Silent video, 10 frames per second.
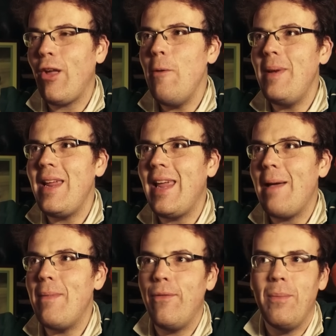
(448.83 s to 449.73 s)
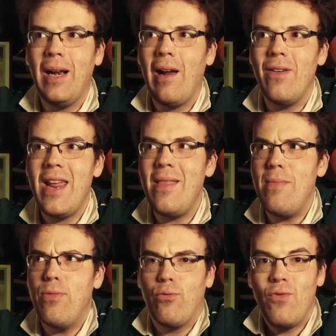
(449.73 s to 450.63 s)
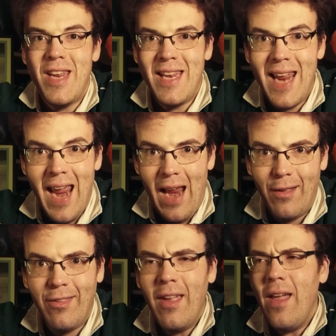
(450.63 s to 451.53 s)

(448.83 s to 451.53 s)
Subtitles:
opening gambit for McLaren in 3 years.